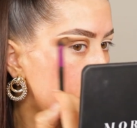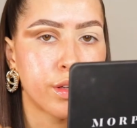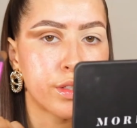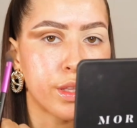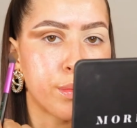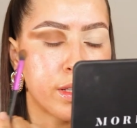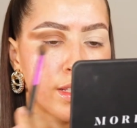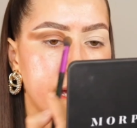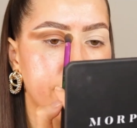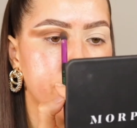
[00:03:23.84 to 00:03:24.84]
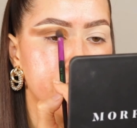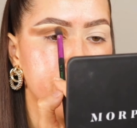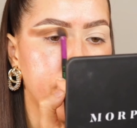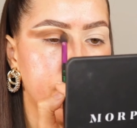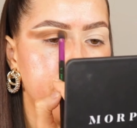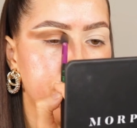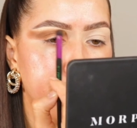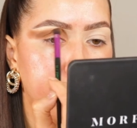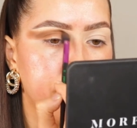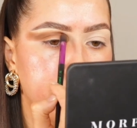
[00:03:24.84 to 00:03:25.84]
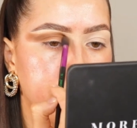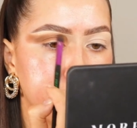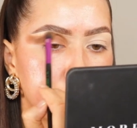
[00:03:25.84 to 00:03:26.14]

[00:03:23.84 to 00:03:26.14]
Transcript: So then once I have the shape, I'm going